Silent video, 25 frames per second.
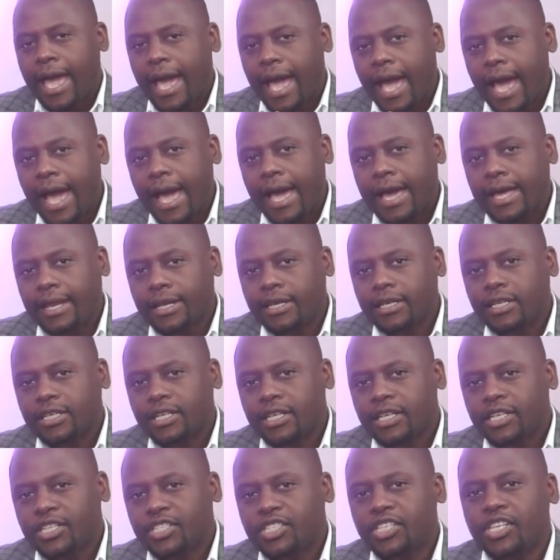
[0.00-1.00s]
and
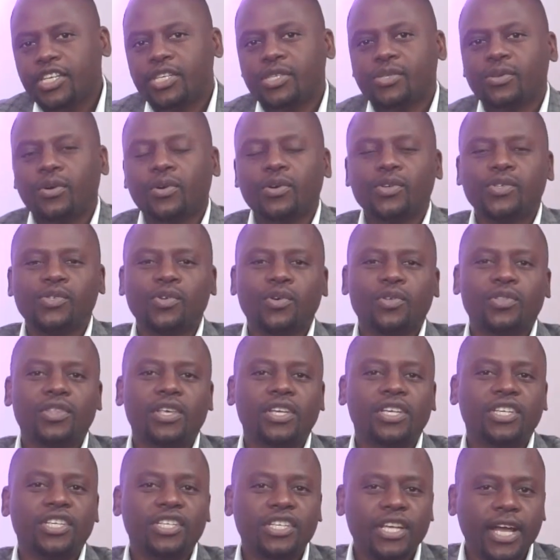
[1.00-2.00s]
she is also
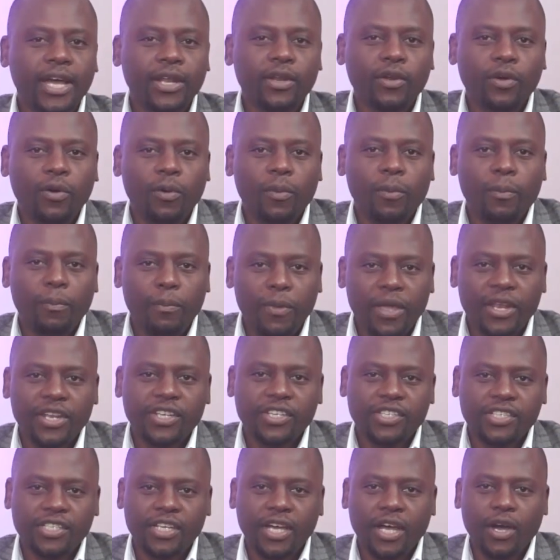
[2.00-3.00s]
the Shadow
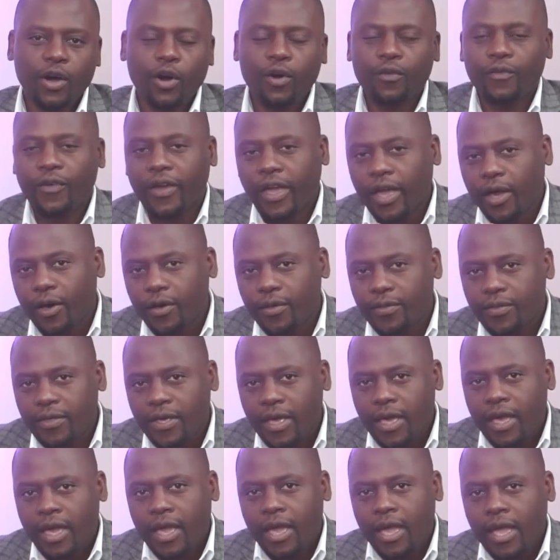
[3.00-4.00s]
Minister of Health
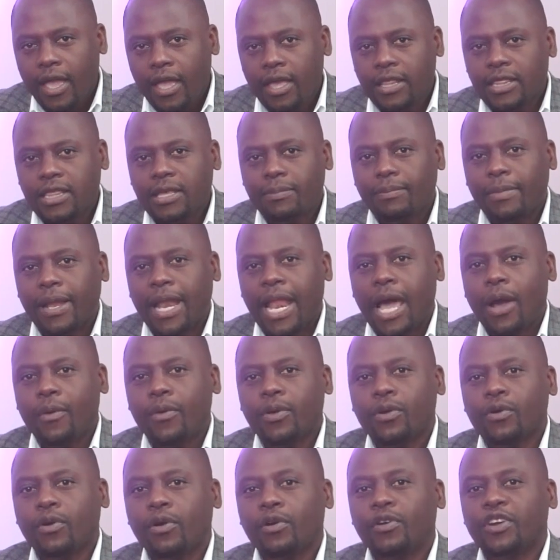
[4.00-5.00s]
in the
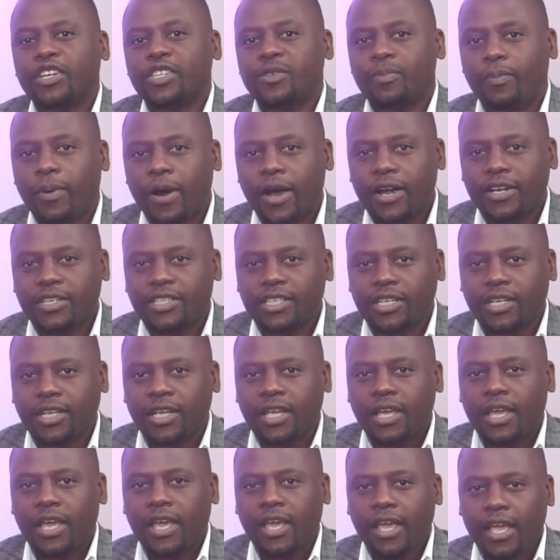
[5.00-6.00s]
Malawi Congress
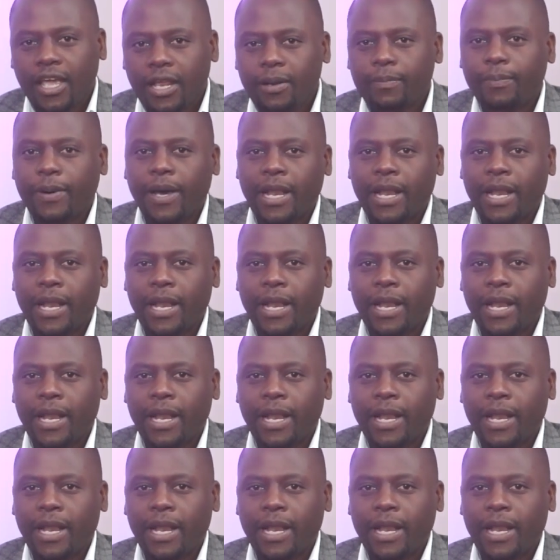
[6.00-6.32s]
Party in